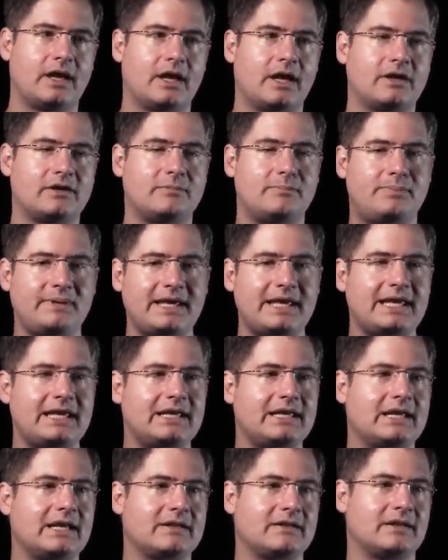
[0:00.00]
and
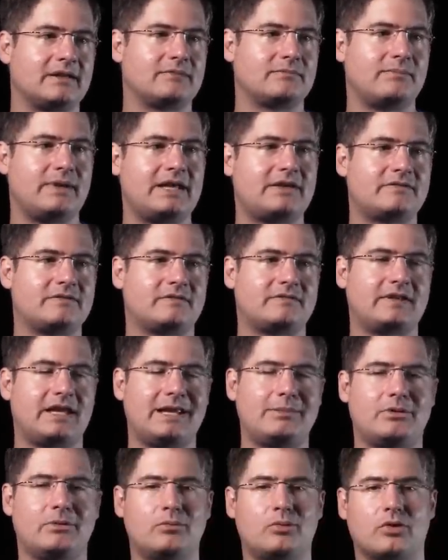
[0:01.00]
B, it, it makes this
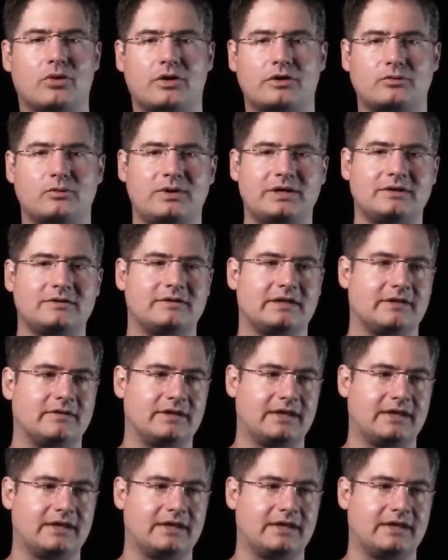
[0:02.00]
table more unwieldy.